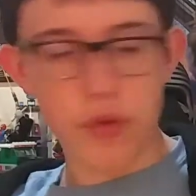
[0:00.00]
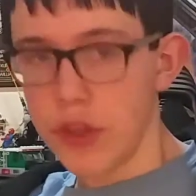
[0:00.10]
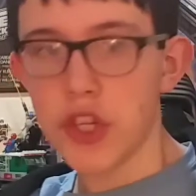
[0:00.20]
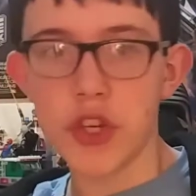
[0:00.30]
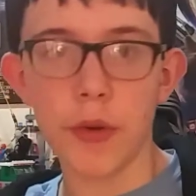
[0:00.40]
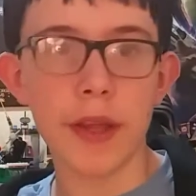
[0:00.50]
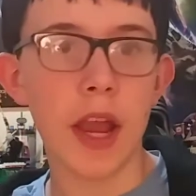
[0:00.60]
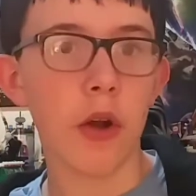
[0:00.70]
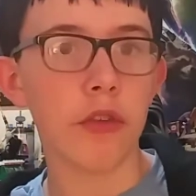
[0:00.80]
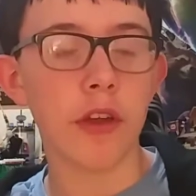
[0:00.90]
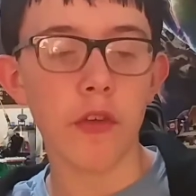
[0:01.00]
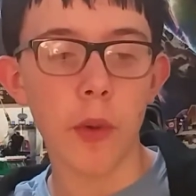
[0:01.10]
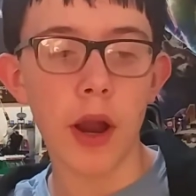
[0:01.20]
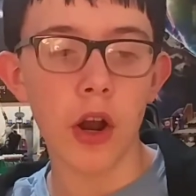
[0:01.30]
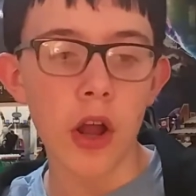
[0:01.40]
Just shooting arrows
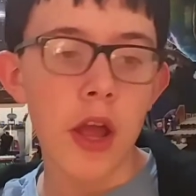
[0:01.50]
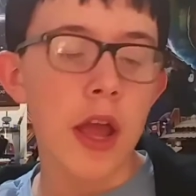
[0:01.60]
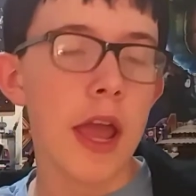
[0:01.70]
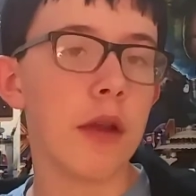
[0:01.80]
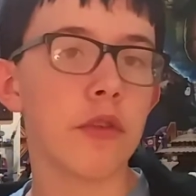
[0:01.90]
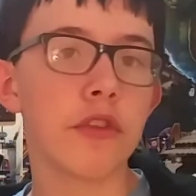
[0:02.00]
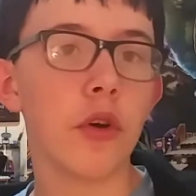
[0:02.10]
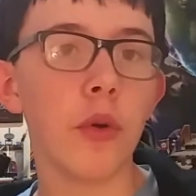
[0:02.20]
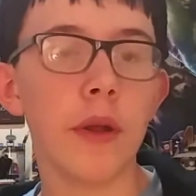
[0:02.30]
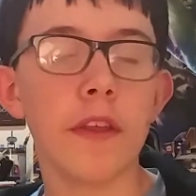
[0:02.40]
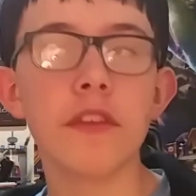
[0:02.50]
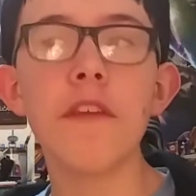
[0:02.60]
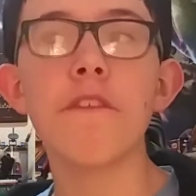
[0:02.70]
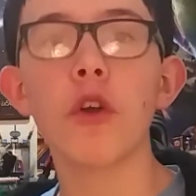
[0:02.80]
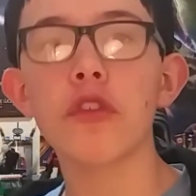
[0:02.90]
everywhere. And it was so annoying. This is
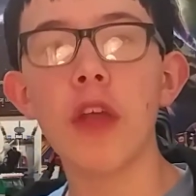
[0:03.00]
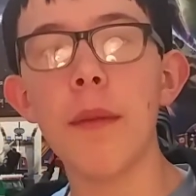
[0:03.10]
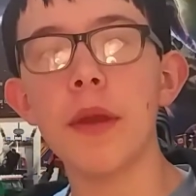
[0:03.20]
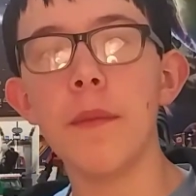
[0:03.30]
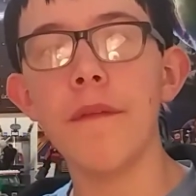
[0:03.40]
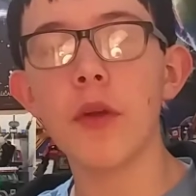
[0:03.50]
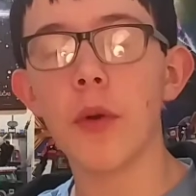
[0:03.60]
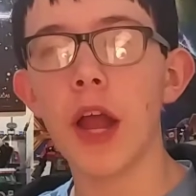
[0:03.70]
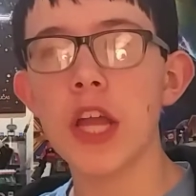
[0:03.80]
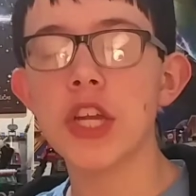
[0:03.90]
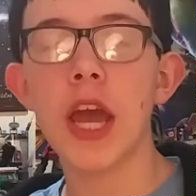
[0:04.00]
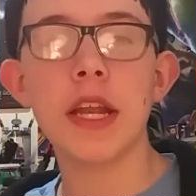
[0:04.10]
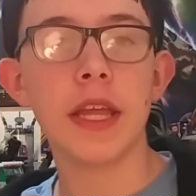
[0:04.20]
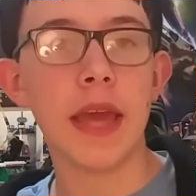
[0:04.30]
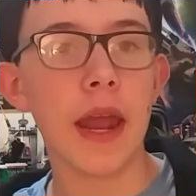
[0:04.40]
the first time in a movie where I actually
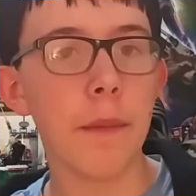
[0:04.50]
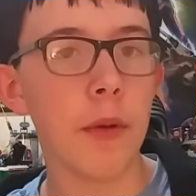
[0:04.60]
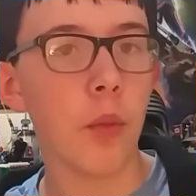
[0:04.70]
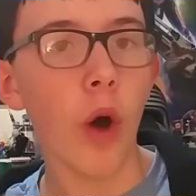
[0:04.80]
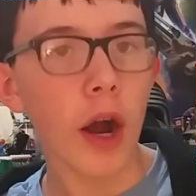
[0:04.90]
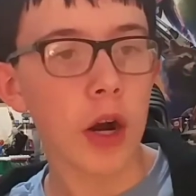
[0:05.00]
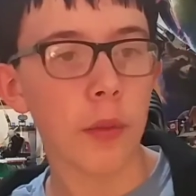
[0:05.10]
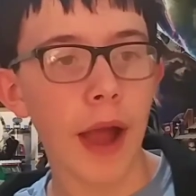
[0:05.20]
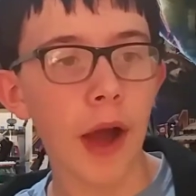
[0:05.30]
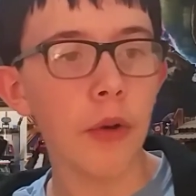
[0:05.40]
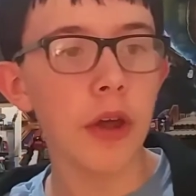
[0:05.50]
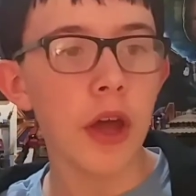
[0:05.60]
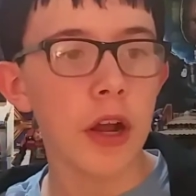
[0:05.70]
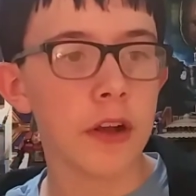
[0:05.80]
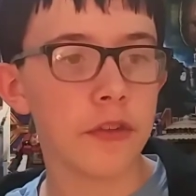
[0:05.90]
had to get up and walk around.
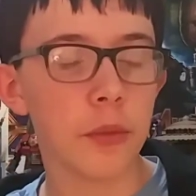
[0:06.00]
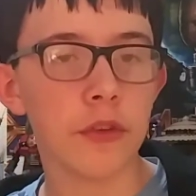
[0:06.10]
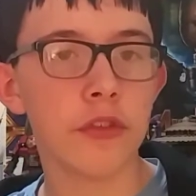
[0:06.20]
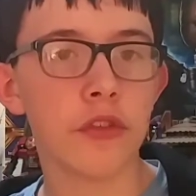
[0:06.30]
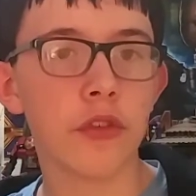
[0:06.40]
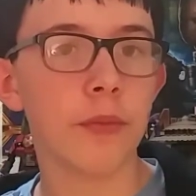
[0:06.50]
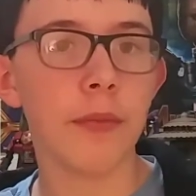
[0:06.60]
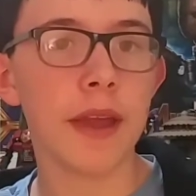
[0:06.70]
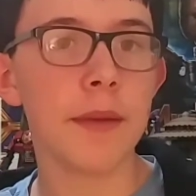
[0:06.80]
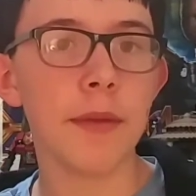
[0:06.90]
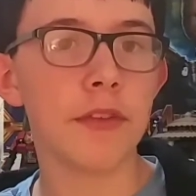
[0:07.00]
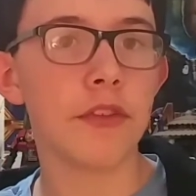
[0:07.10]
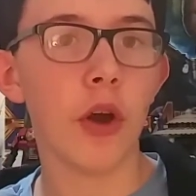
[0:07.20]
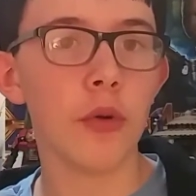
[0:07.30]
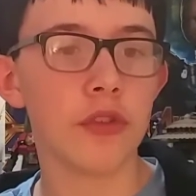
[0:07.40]
Because it was making me
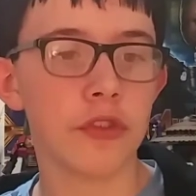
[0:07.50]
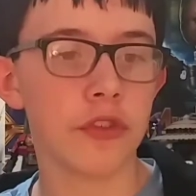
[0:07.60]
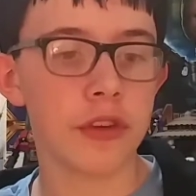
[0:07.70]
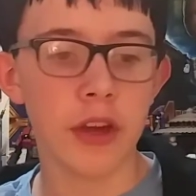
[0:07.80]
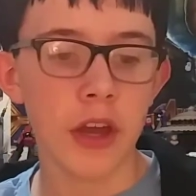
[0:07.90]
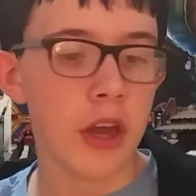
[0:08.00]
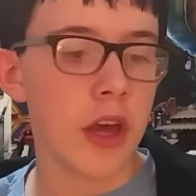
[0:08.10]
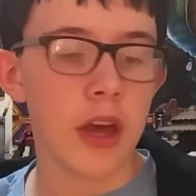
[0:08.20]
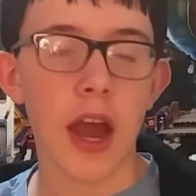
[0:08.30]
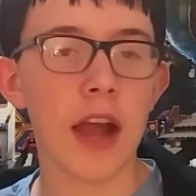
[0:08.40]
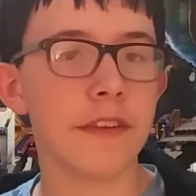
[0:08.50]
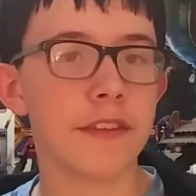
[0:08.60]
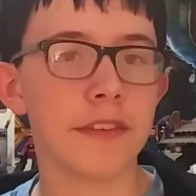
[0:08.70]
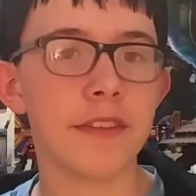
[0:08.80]
so just... I